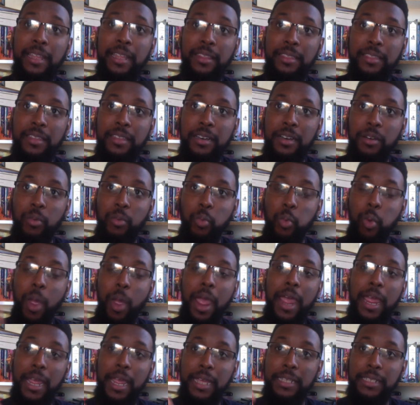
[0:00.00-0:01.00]
the
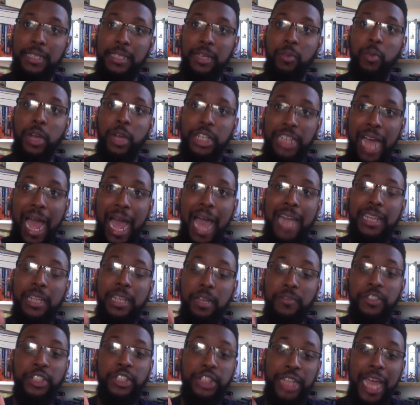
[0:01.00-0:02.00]
ways in which I
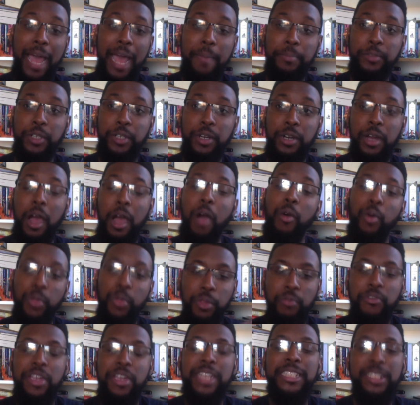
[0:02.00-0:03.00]
love this chapter, or
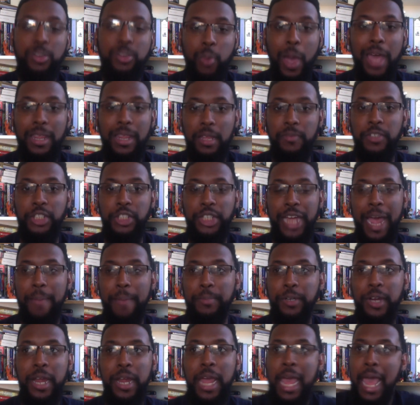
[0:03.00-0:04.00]
the reasons why I love this
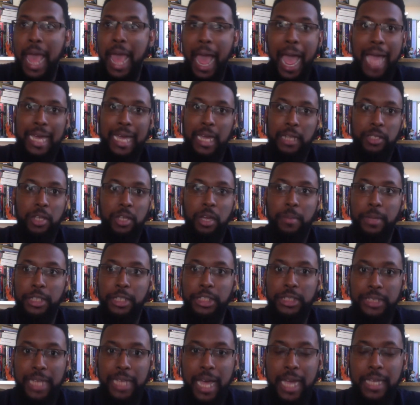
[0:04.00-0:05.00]
chapter, I gotta talk about
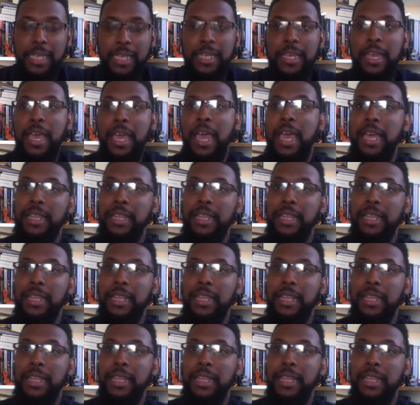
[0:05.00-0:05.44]
Chisaki.